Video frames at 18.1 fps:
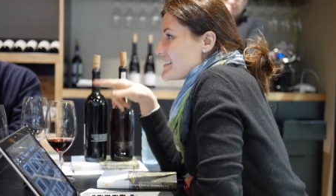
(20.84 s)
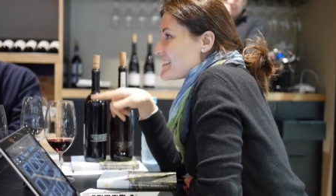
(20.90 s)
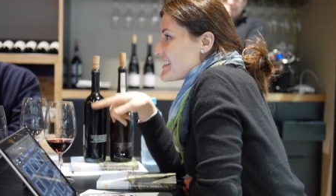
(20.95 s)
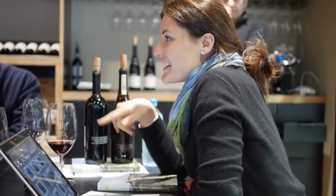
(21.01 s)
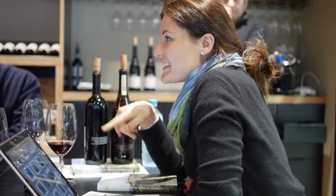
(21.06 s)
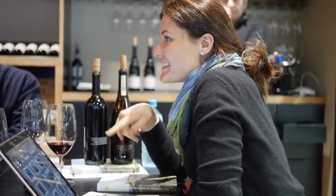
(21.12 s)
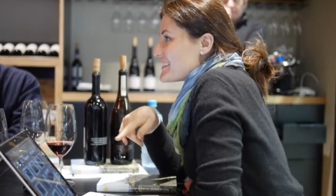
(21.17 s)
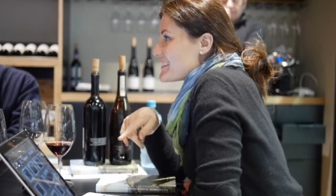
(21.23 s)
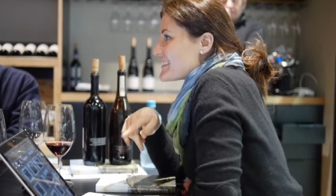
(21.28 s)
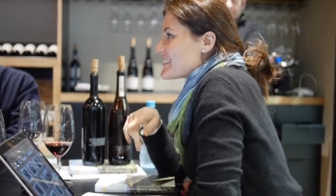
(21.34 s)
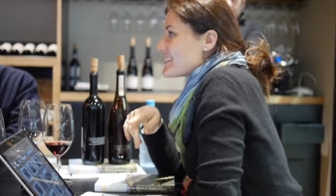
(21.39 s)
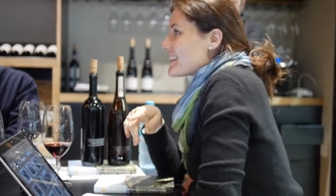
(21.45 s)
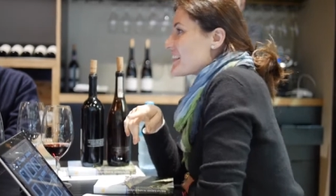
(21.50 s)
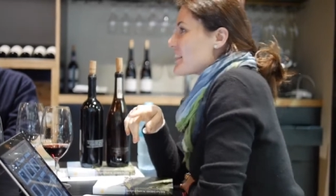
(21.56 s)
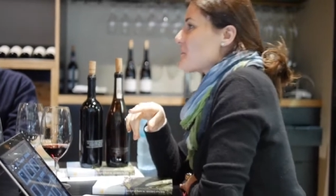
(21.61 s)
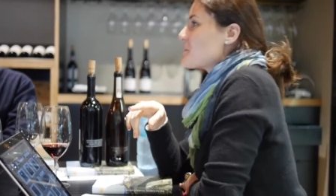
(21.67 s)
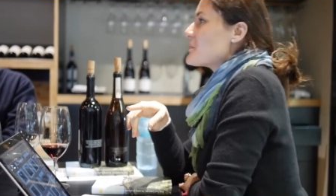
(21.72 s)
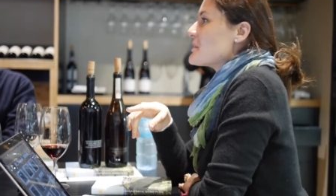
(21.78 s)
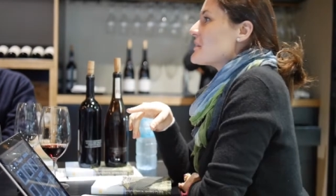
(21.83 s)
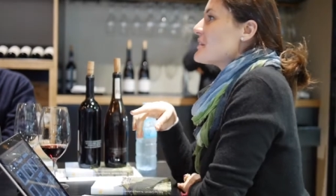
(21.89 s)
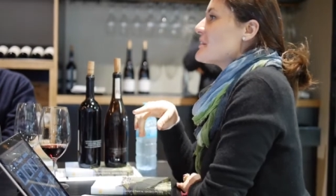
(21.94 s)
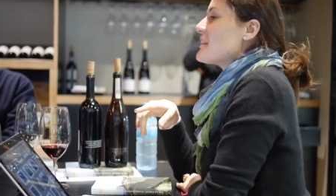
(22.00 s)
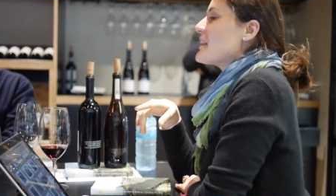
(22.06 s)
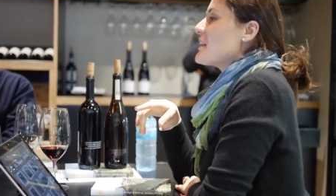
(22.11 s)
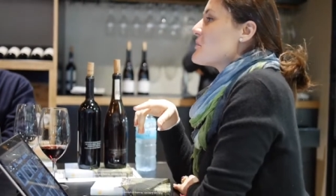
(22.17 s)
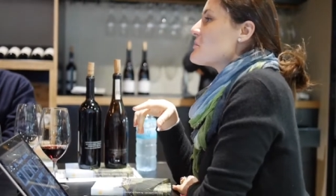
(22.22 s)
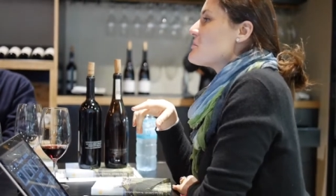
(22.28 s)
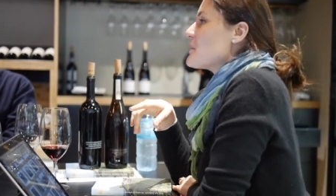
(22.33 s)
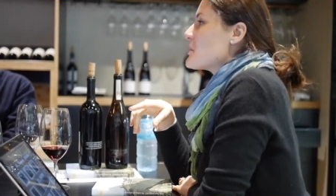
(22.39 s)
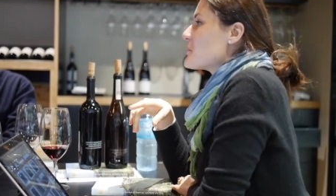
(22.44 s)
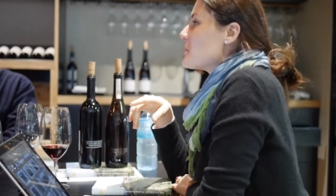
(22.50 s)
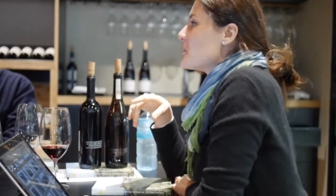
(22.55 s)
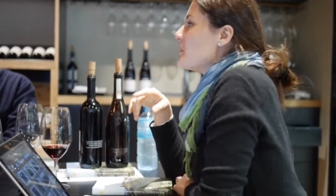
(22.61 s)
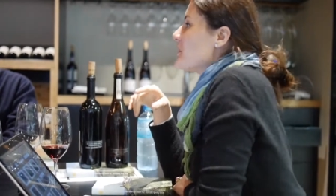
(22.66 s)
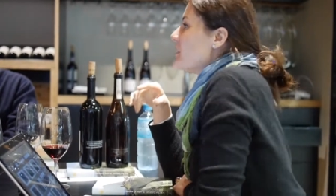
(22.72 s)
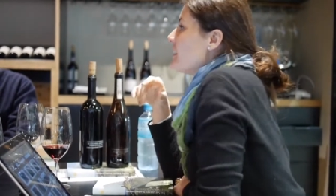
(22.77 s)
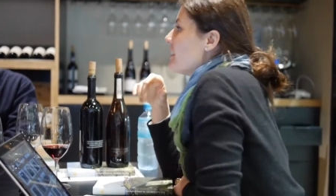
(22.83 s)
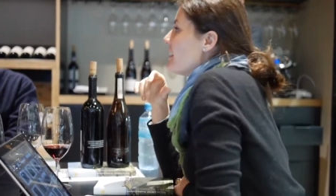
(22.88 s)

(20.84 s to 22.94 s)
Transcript: sentence around, uh, around Barolo.